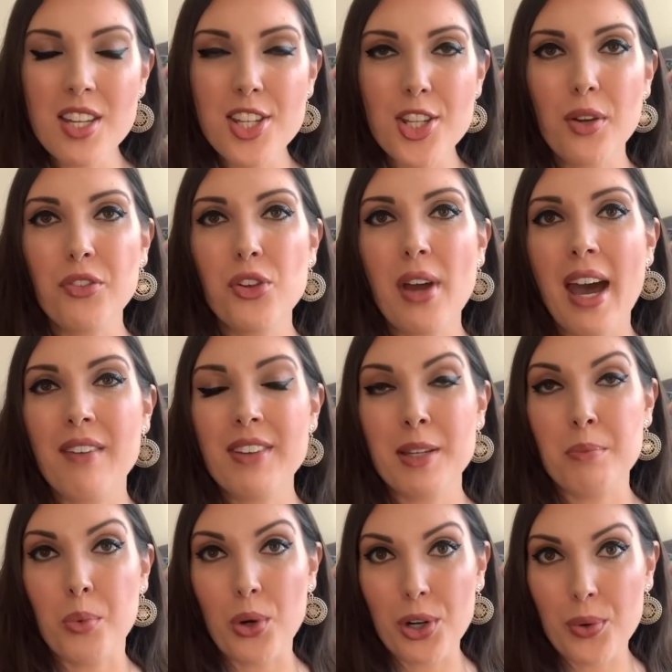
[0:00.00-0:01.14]
So if you have any
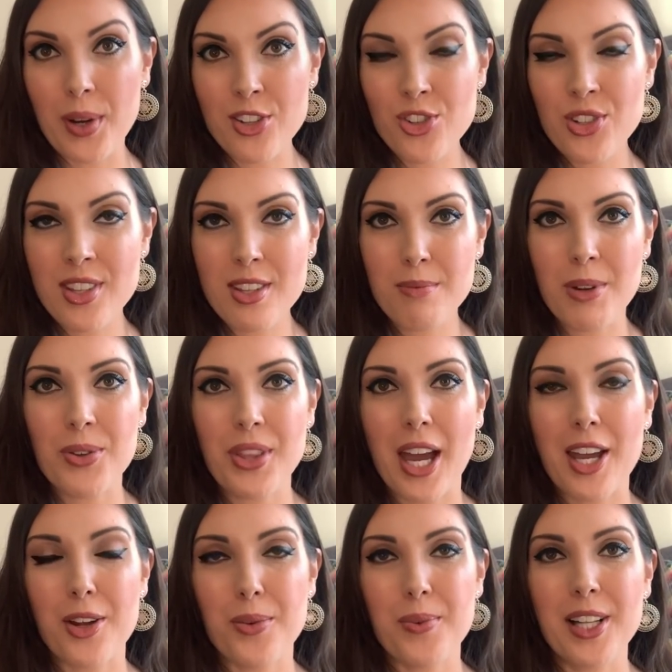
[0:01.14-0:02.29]
more questions about
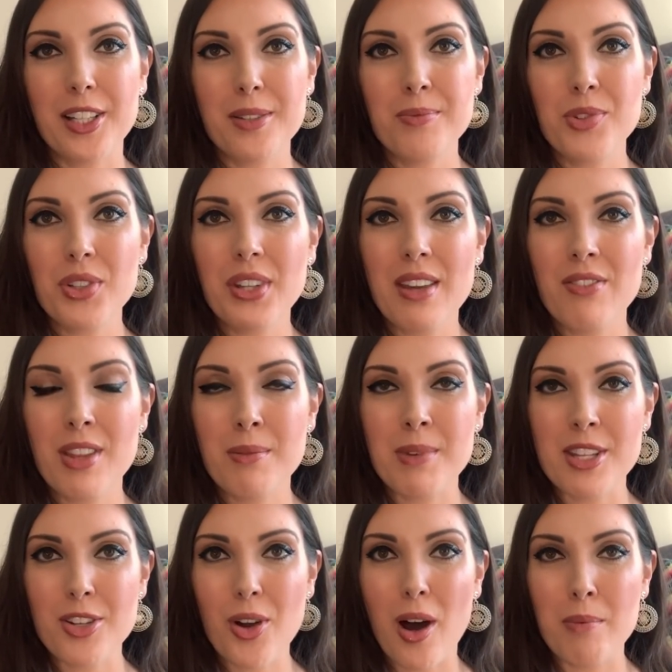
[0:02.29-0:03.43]
that, you're welcome to leave them
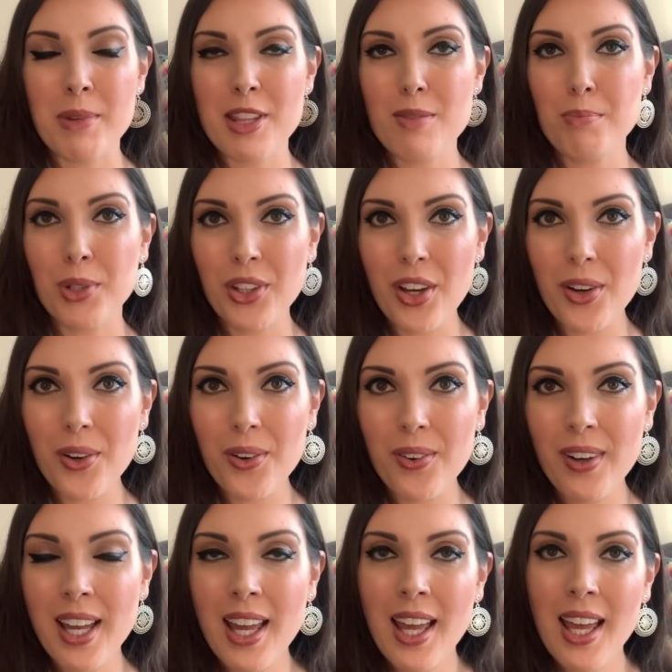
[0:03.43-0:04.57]
as comments below.
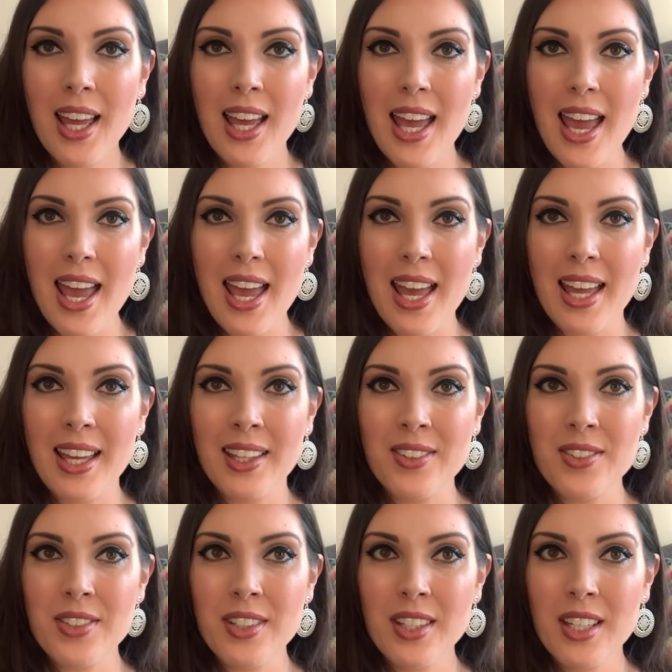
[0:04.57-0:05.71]

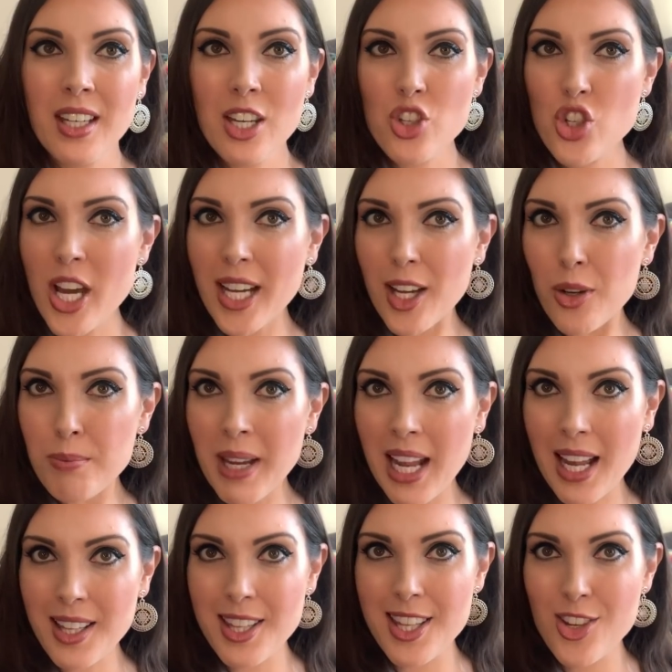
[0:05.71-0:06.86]
And check out my
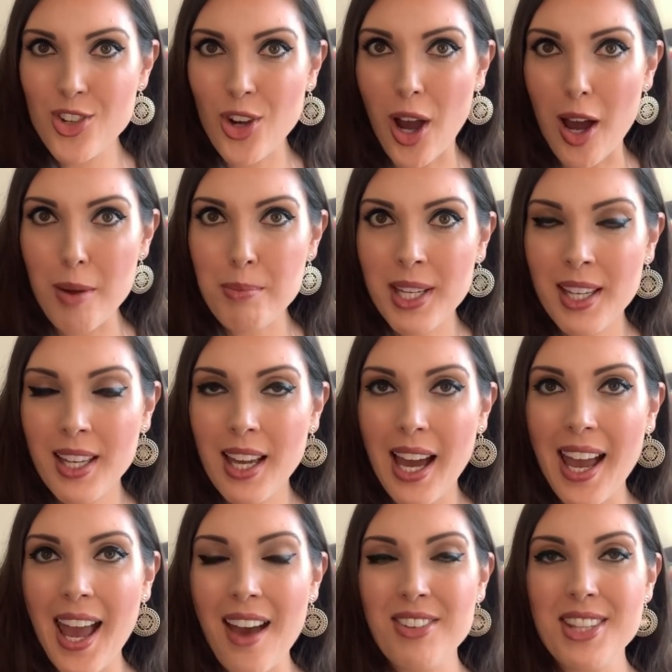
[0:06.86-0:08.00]
Etsy shop. I
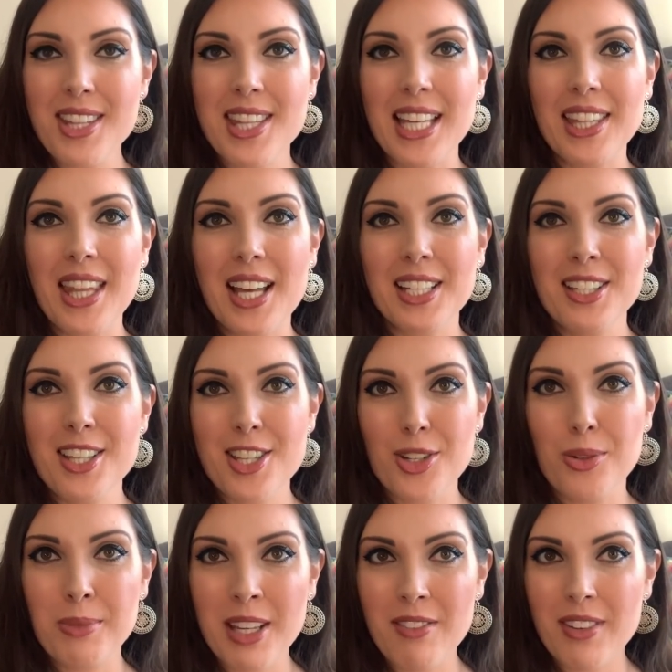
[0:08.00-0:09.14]
haven't said that in
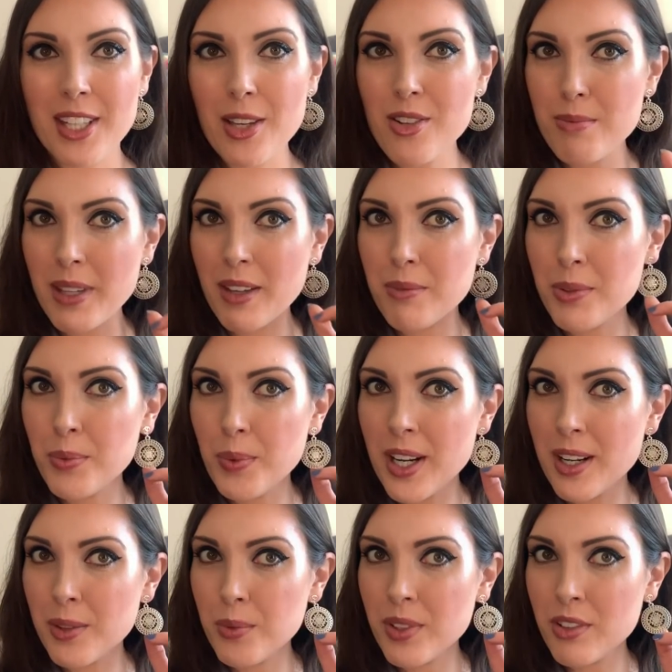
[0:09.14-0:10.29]
so many videos, but I've been
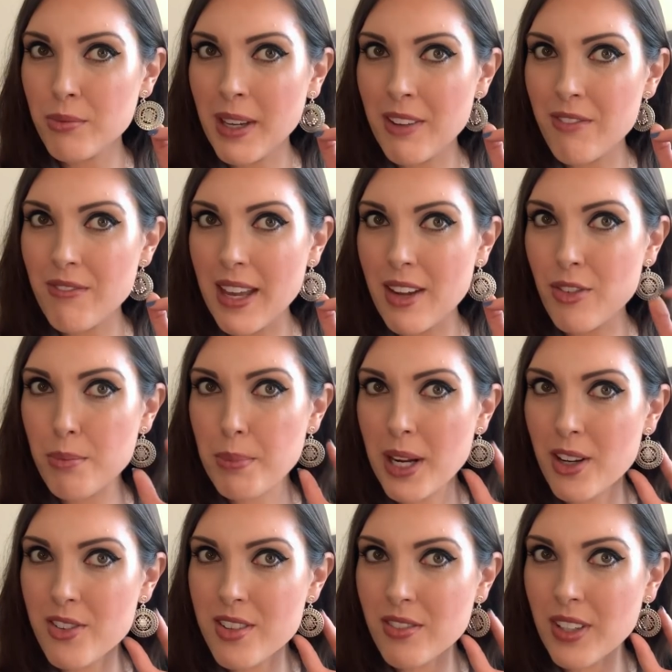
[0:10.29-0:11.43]
wearing one of my favorite
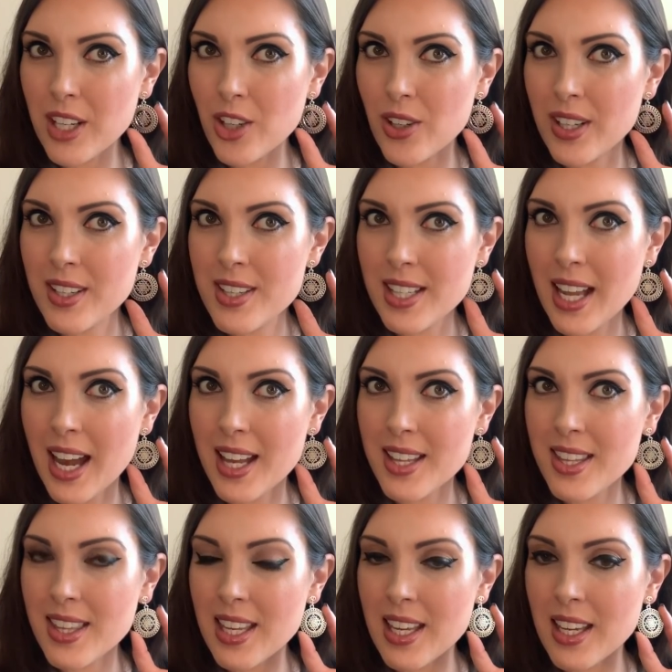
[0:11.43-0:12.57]
pairs of earrings that has
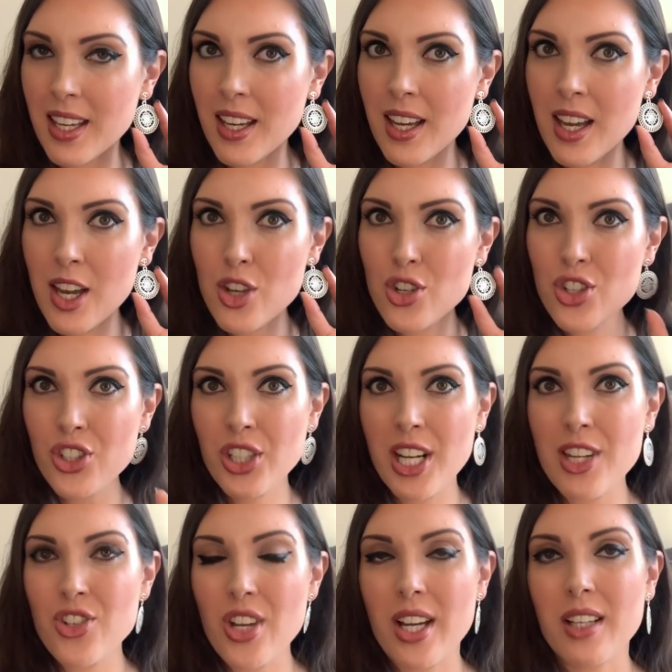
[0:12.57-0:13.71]
the
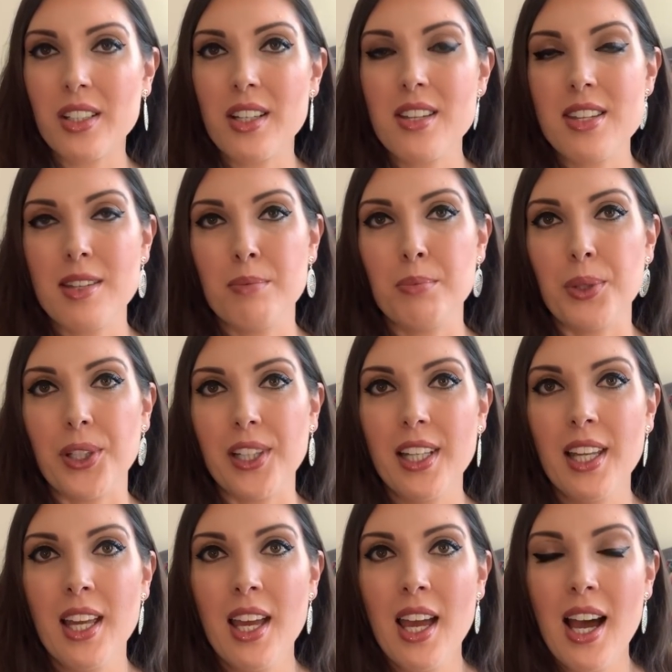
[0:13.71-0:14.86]
Sri Chakra symbol.
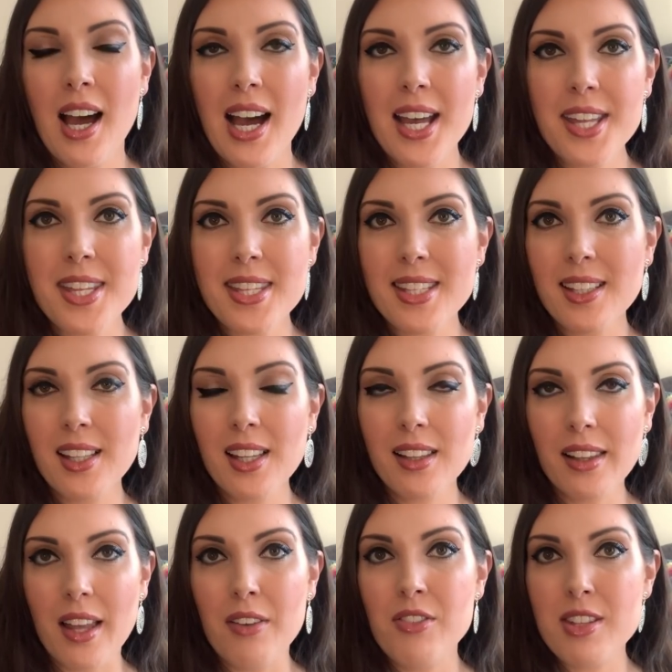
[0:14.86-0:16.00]
I still
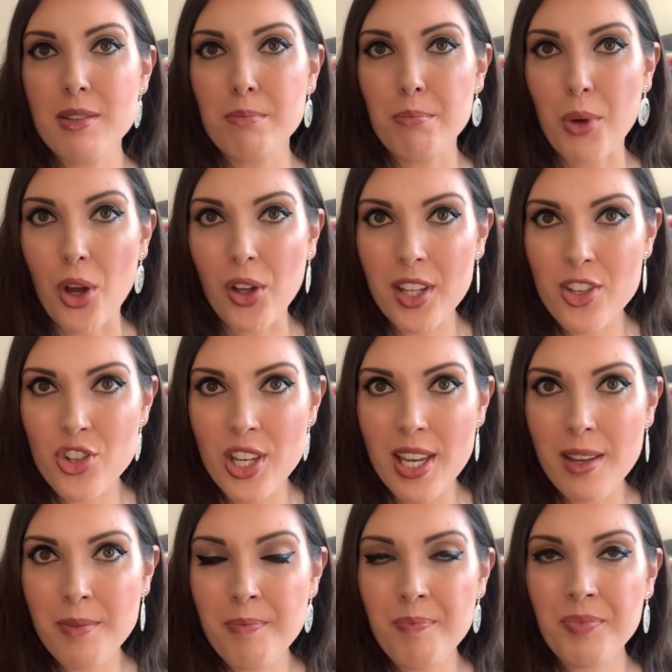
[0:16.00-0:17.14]
love
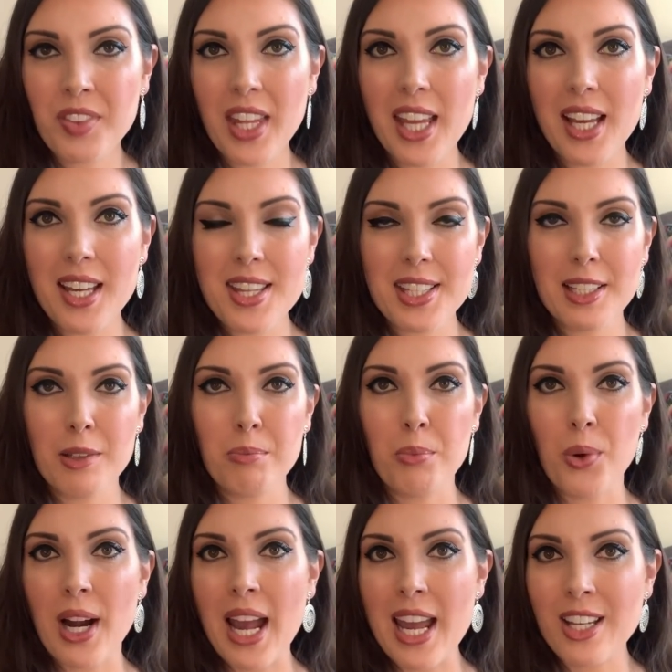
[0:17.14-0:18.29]
symbology. Like I said, I'm
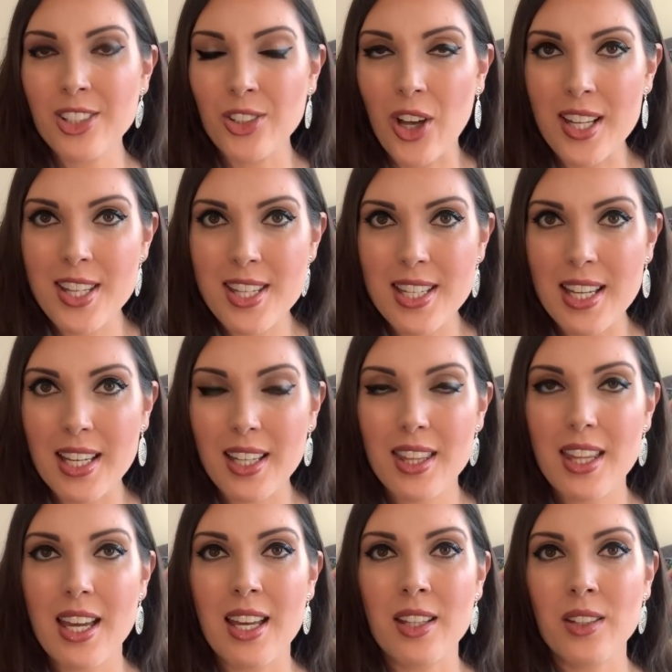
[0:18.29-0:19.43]
more agnostic
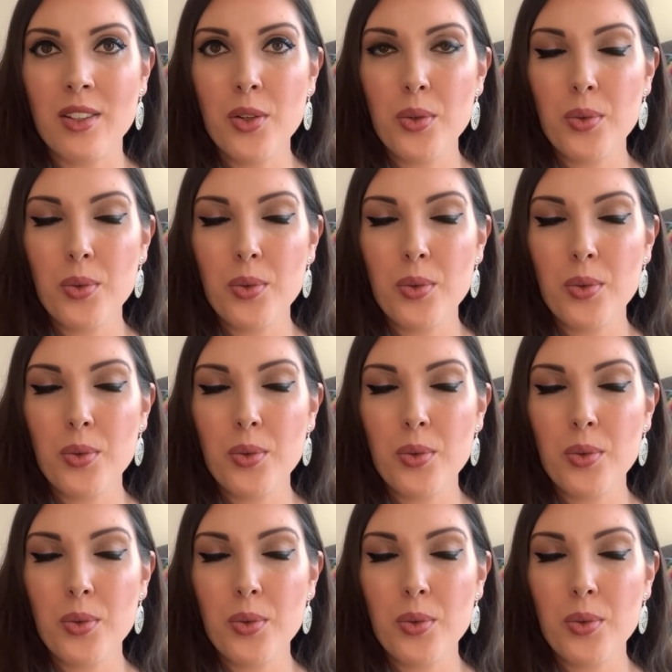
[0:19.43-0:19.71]
than